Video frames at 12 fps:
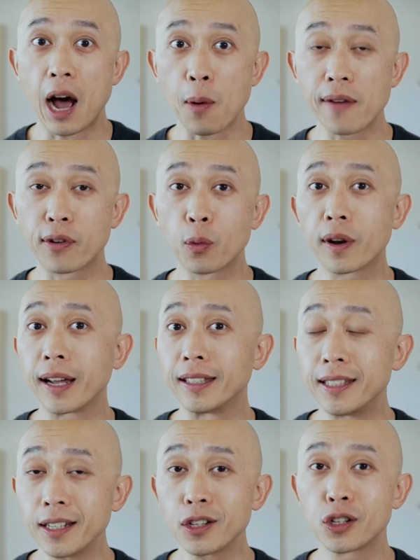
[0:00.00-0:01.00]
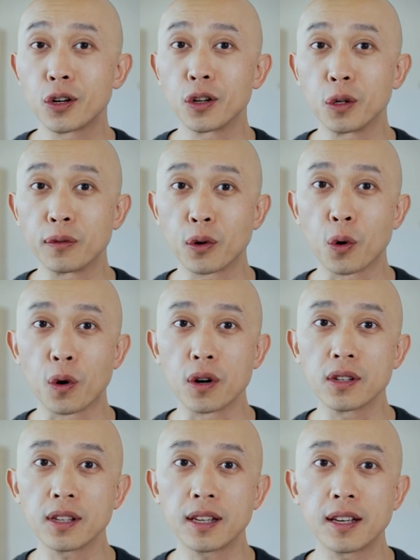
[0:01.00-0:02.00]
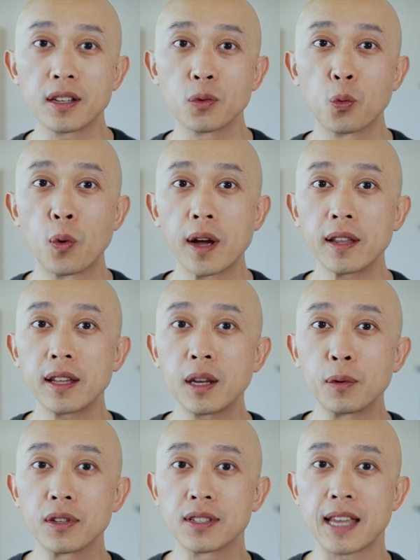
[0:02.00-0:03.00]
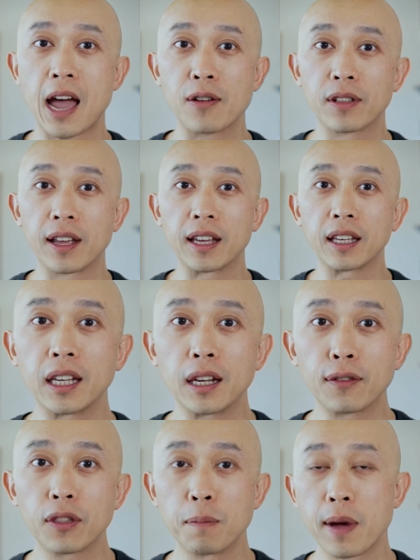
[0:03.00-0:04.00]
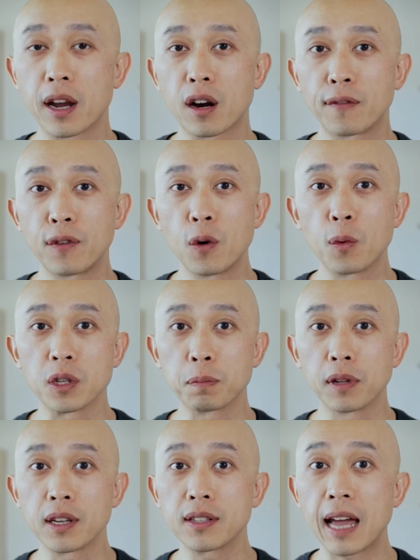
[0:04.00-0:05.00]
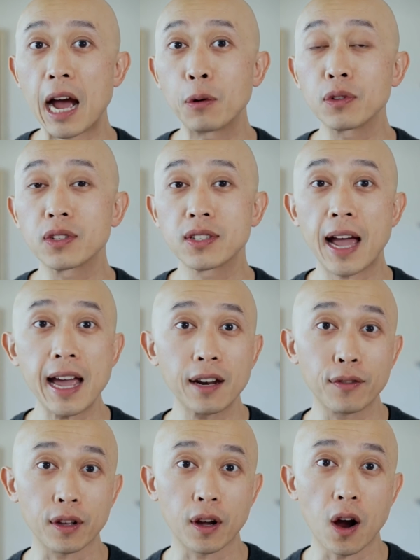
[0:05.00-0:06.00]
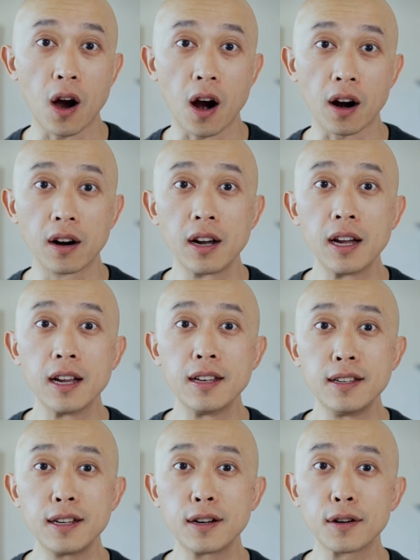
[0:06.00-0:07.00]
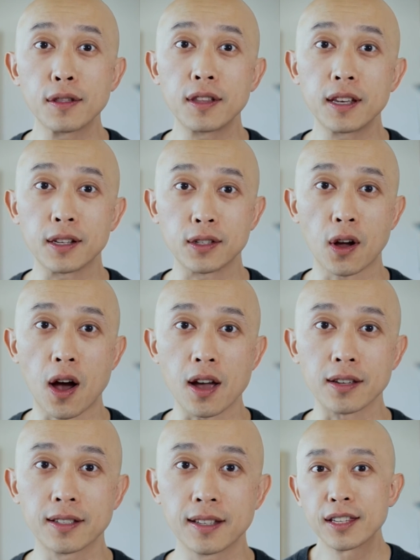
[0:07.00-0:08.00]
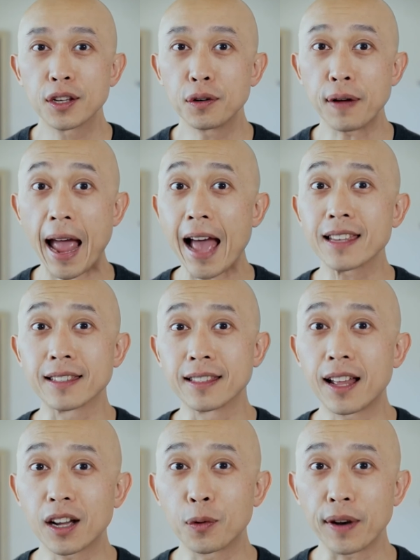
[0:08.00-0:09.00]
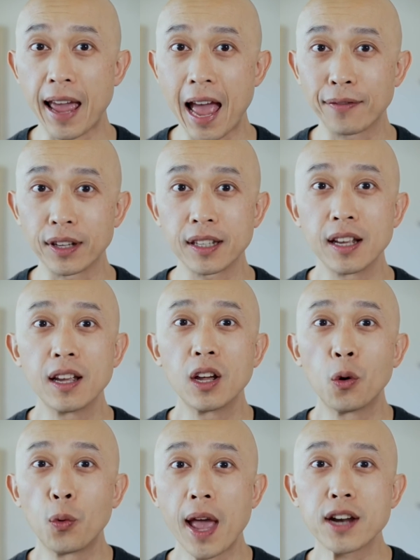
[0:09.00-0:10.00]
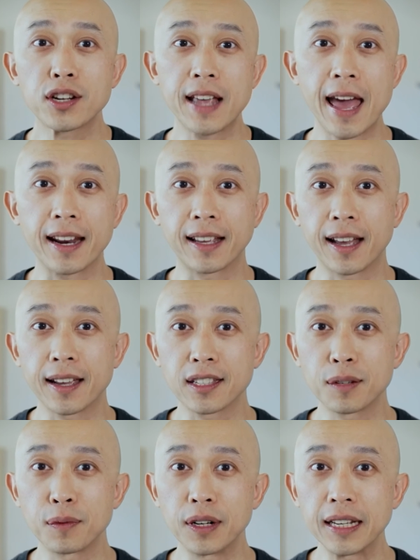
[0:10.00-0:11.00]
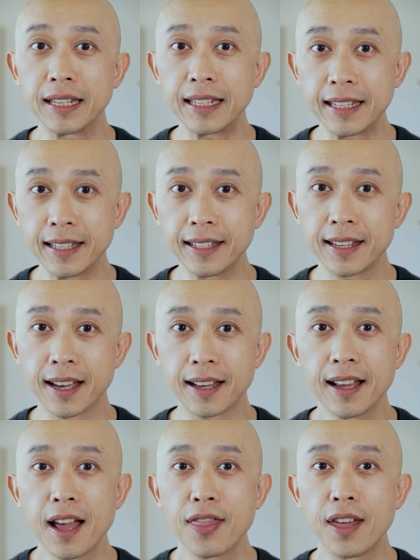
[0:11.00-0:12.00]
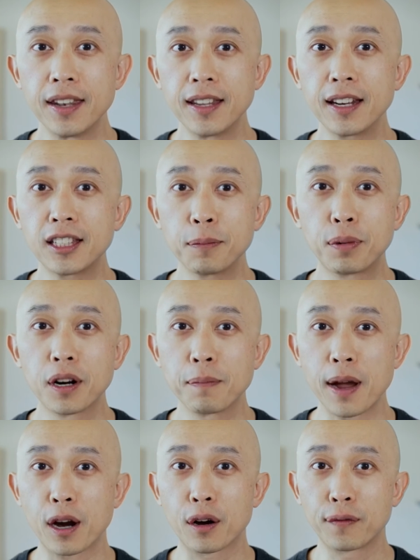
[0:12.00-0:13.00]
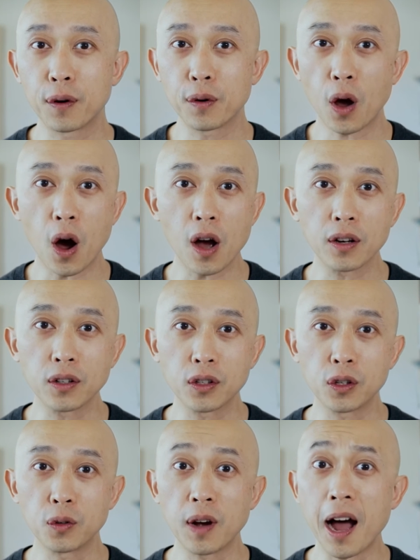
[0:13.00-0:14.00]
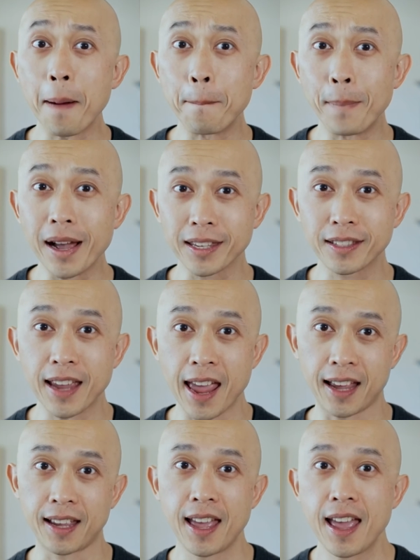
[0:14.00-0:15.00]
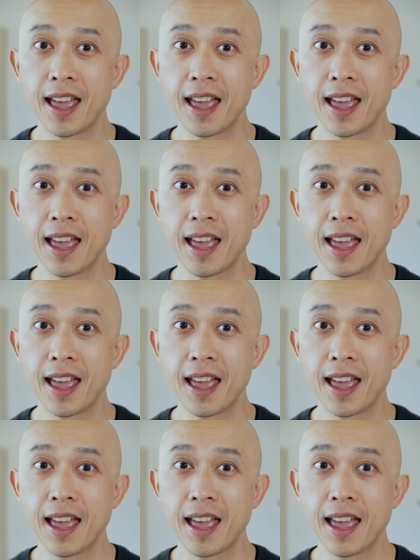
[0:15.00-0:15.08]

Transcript: However, what I didn't show you, of course, is what it would sound like if the microphone was placed outside of the car near the exhaust. So as luck would have it, we actually had a customer in India that needed to put a microphone onto a Mustang